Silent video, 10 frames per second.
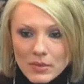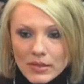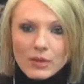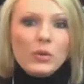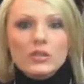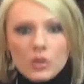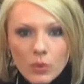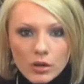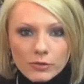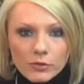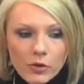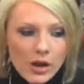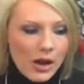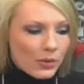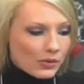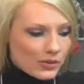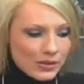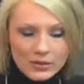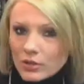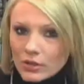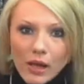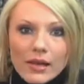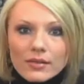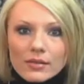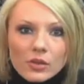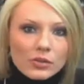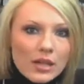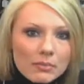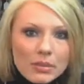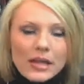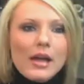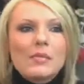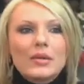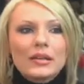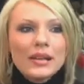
and then went to work for 4 hours and then took classes till 10 p.m.